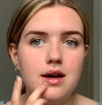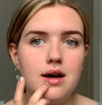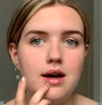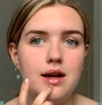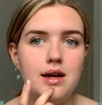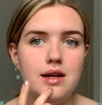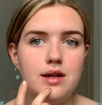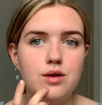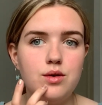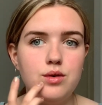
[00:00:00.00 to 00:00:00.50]
a
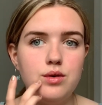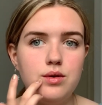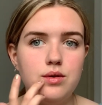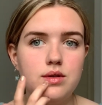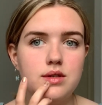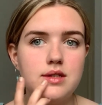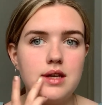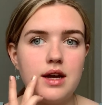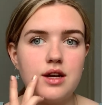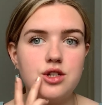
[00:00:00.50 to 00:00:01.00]
little
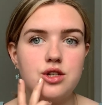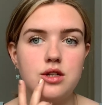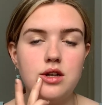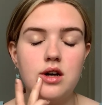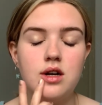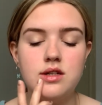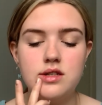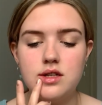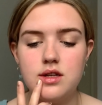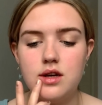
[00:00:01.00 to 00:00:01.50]
section
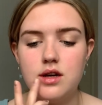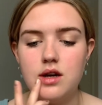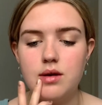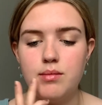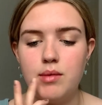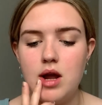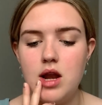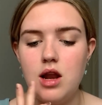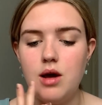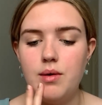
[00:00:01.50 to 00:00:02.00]
under
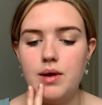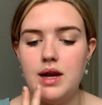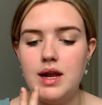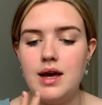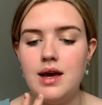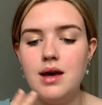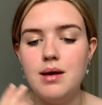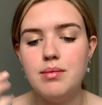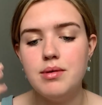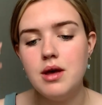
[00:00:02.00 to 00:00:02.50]
my lower
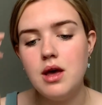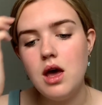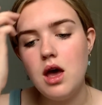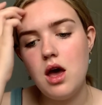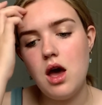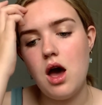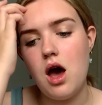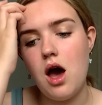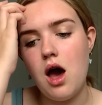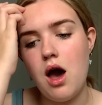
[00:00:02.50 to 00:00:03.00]
lip.
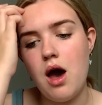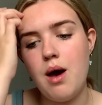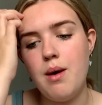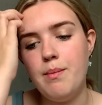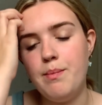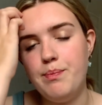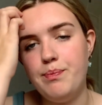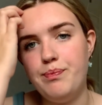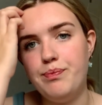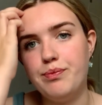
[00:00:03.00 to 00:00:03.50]

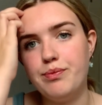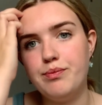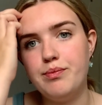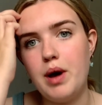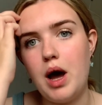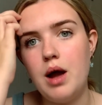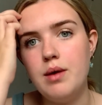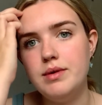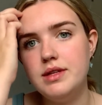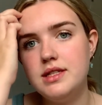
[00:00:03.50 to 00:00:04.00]
But
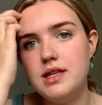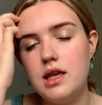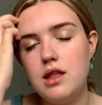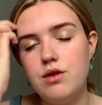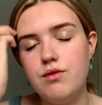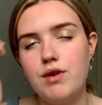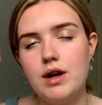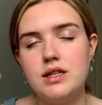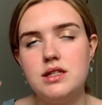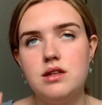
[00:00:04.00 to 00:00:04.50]
I would say
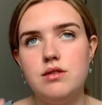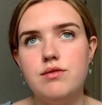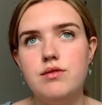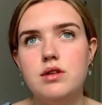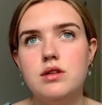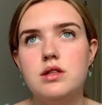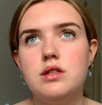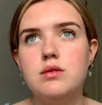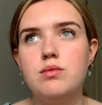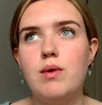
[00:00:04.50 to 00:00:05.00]
the rest of
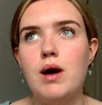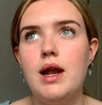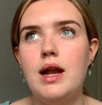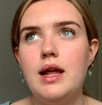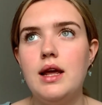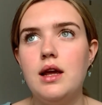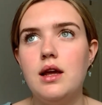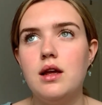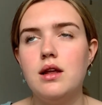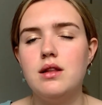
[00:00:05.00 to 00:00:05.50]

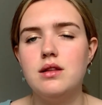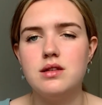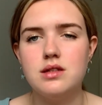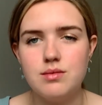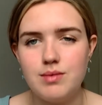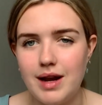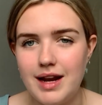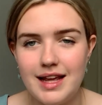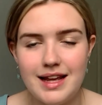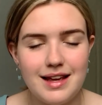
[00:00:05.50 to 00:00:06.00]

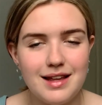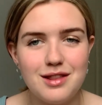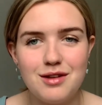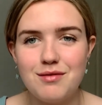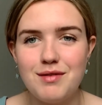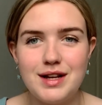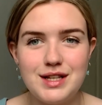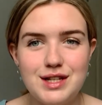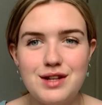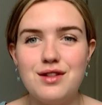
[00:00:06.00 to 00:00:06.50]
the
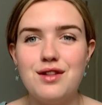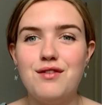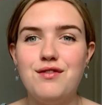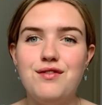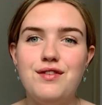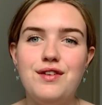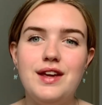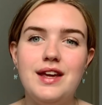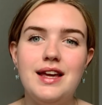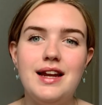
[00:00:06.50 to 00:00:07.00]
rest of the
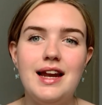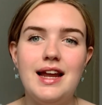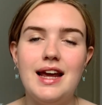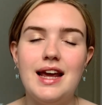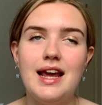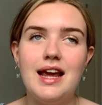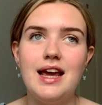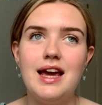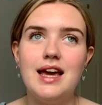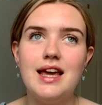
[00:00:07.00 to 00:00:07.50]

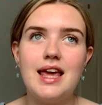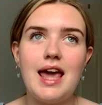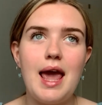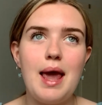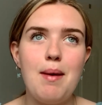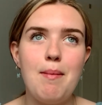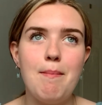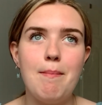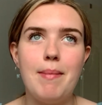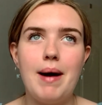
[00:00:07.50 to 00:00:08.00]
feeling
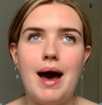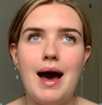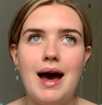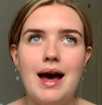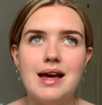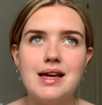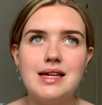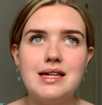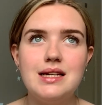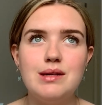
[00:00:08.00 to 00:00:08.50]
came
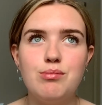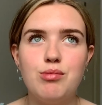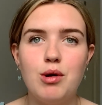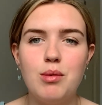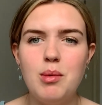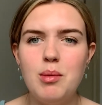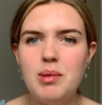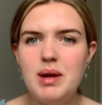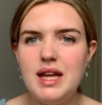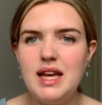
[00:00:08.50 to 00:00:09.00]
back
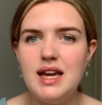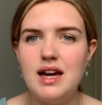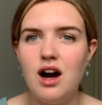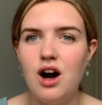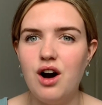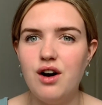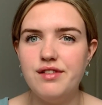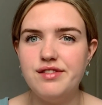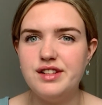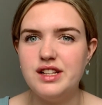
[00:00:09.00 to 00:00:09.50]
probably
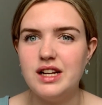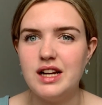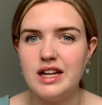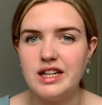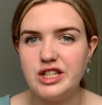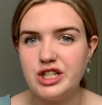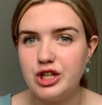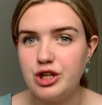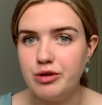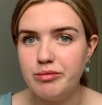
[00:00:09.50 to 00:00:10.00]
after
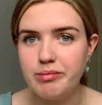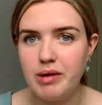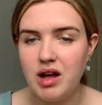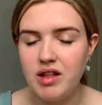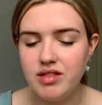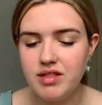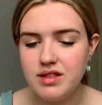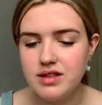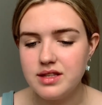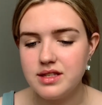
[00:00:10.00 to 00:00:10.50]
like 2
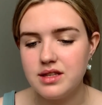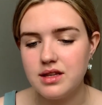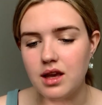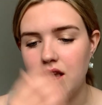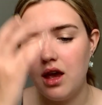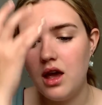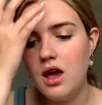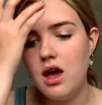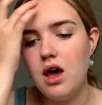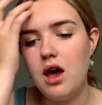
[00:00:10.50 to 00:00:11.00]
months.
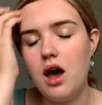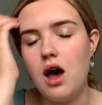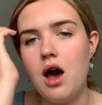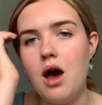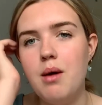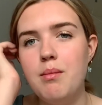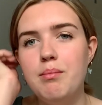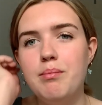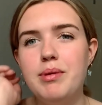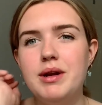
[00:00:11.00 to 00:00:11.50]

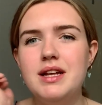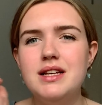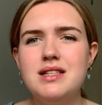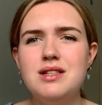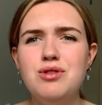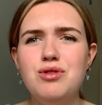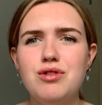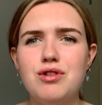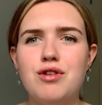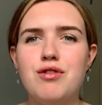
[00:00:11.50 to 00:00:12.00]
But it's
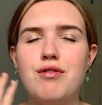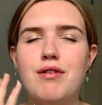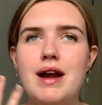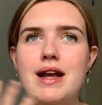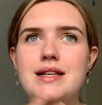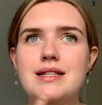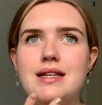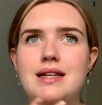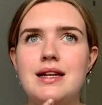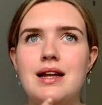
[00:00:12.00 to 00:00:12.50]
not
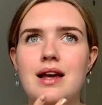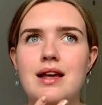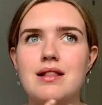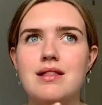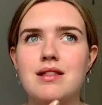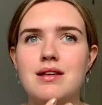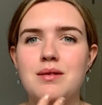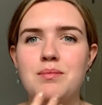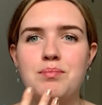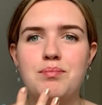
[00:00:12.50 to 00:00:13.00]
crazy, like
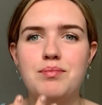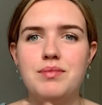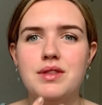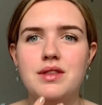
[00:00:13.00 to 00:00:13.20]
the